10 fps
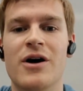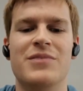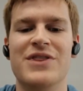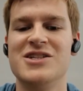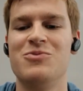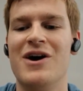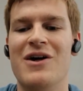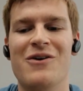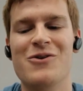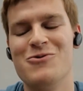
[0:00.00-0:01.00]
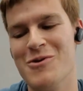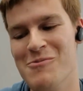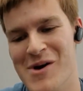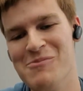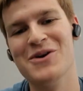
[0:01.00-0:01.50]
But that's when I
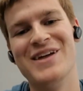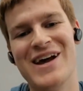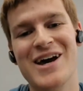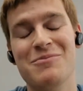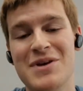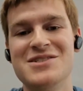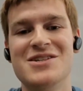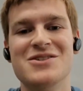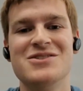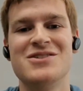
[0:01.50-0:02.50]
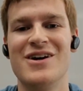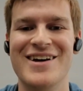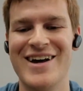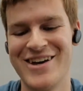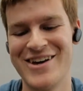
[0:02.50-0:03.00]
remembered that I had Pieces
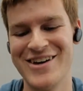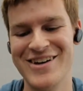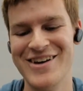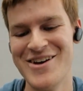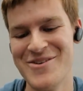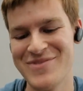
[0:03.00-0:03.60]
and I could